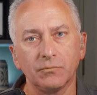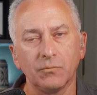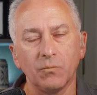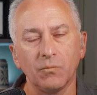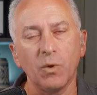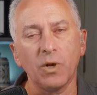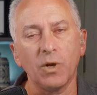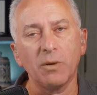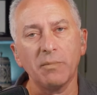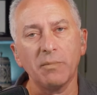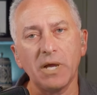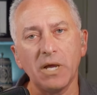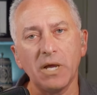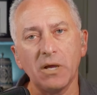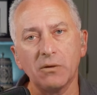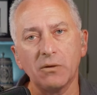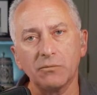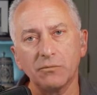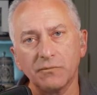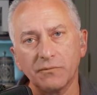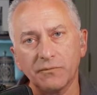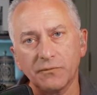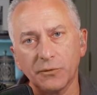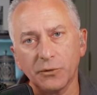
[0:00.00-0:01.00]
What
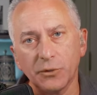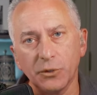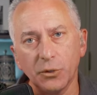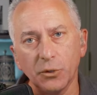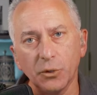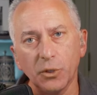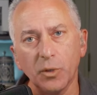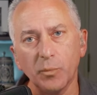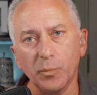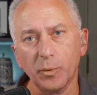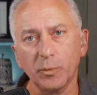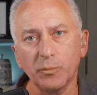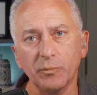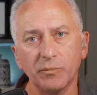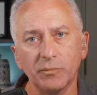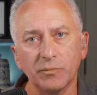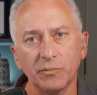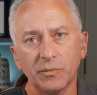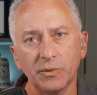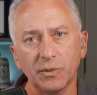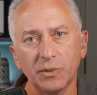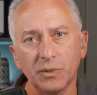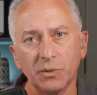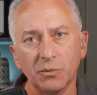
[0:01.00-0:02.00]
about for Europe,
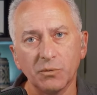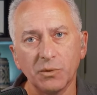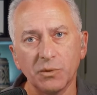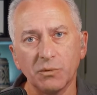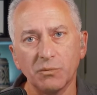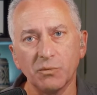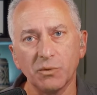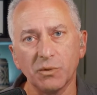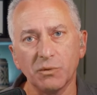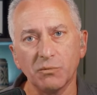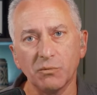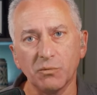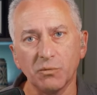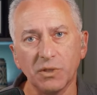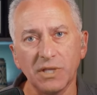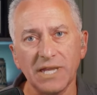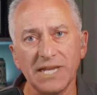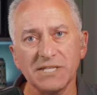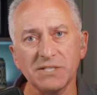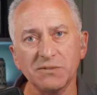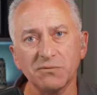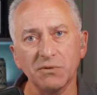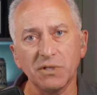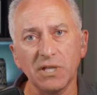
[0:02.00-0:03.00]
you know, with
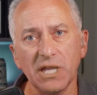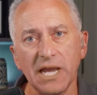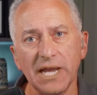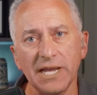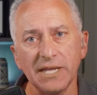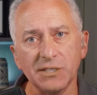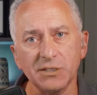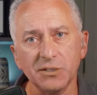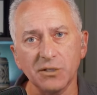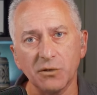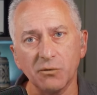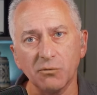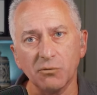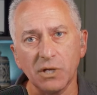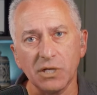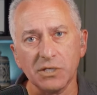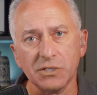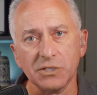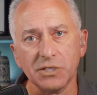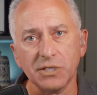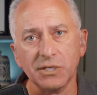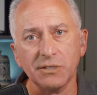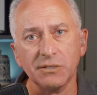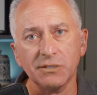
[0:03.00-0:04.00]
less reliance on
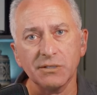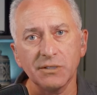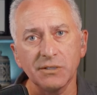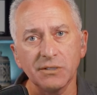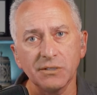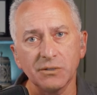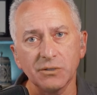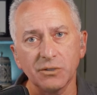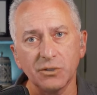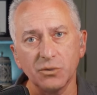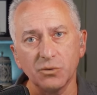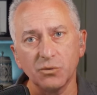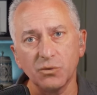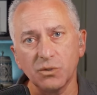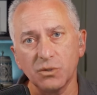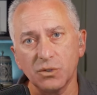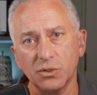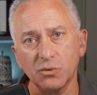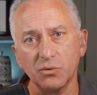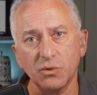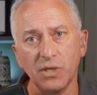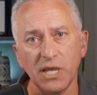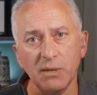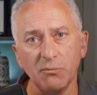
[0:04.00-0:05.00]
Russia? Do
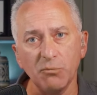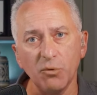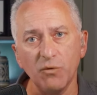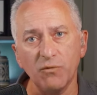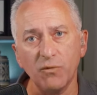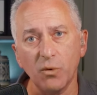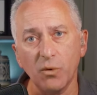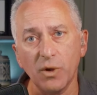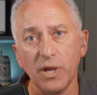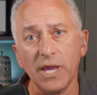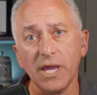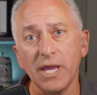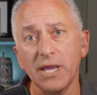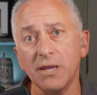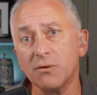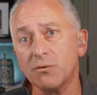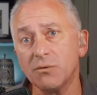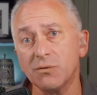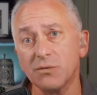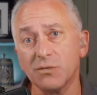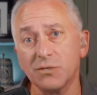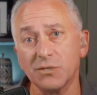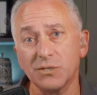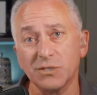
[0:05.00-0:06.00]
they move away,
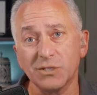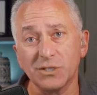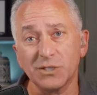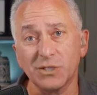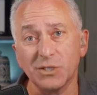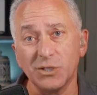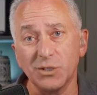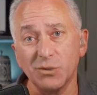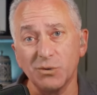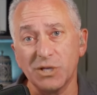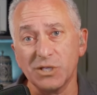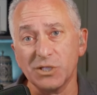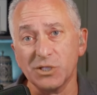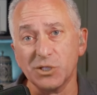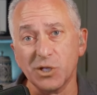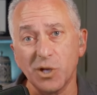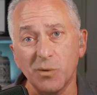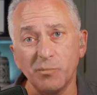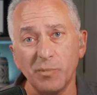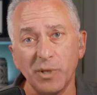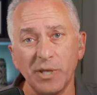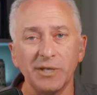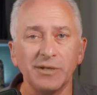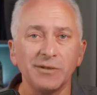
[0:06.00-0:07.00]
or does the U.S.
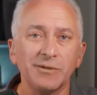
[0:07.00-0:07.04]
jump in?